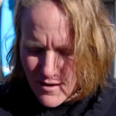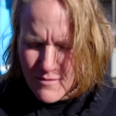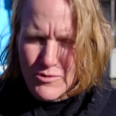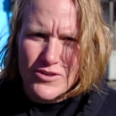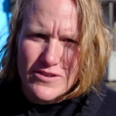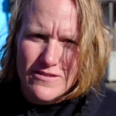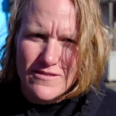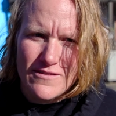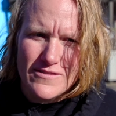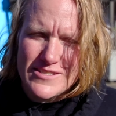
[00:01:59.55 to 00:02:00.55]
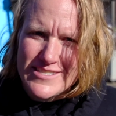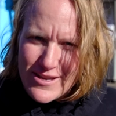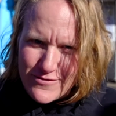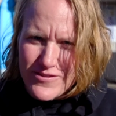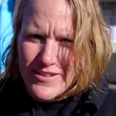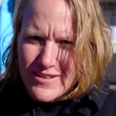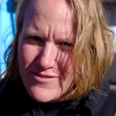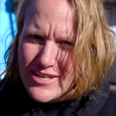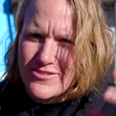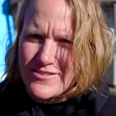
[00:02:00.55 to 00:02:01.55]
a, a more safe-feeling
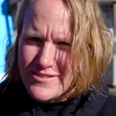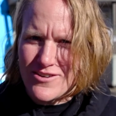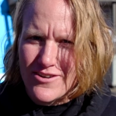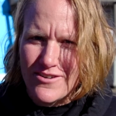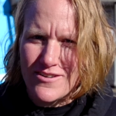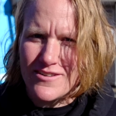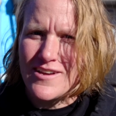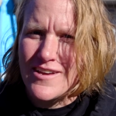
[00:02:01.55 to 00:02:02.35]
veteran circle,